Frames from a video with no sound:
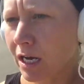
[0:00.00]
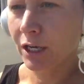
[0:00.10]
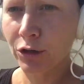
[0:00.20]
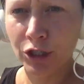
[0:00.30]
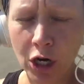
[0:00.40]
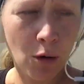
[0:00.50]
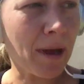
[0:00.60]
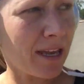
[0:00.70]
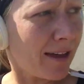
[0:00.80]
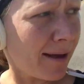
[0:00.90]
You should go
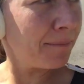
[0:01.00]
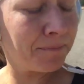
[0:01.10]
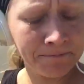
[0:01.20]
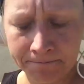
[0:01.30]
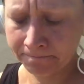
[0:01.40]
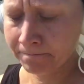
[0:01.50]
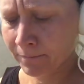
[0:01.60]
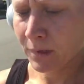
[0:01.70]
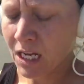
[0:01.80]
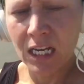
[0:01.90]
make that.
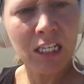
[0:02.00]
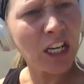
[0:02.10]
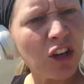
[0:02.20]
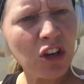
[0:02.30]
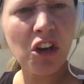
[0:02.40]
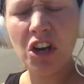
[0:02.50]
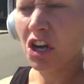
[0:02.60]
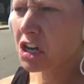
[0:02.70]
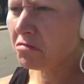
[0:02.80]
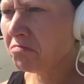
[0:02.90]
Did
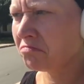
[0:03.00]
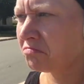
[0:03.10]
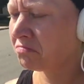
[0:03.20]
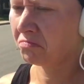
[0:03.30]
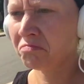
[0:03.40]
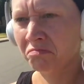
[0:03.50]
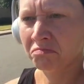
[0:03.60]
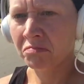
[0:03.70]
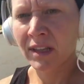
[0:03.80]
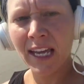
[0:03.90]
good.
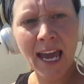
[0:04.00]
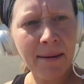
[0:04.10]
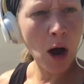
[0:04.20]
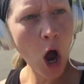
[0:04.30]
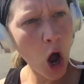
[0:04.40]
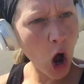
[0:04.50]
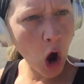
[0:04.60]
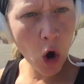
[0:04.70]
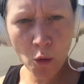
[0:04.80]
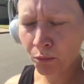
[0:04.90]
Came
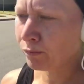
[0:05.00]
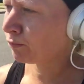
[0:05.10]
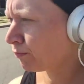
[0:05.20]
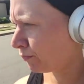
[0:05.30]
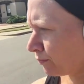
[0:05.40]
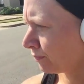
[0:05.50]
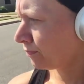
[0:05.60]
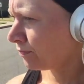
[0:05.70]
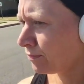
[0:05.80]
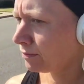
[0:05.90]
home.
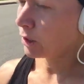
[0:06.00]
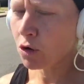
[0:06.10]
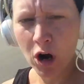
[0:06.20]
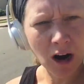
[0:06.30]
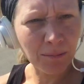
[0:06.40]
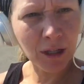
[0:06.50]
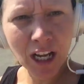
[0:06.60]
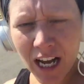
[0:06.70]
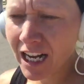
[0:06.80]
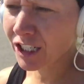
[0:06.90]
Low carb
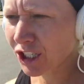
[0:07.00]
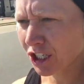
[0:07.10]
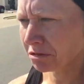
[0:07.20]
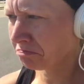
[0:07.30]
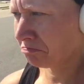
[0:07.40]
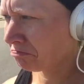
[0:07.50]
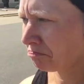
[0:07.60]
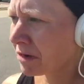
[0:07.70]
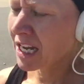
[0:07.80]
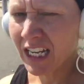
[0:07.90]
lunch.
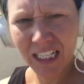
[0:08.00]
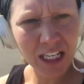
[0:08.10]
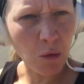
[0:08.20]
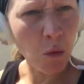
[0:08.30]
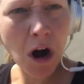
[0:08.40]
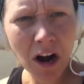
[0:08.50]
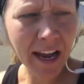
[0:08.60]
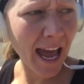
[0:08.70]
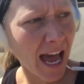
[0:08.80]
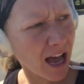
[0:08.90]
Did a
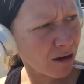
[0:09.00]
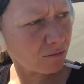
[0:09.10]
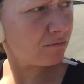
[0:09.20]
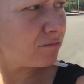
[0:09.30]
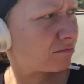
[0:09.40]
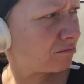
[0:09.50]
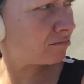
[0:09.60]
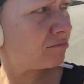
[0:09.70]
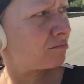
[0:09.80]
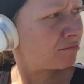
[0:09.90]
workout.
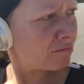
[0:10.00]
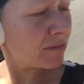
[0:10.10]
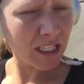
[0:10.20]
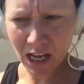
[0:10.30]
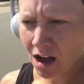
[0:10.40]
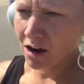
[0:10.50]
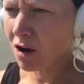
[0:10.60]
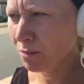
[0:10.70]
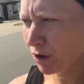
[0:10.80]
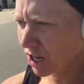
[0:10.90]
It's all
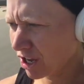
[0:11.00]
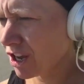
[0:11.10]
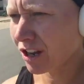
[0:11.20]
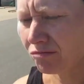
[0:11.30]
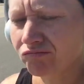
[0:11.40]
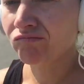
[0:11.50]
going pretty good.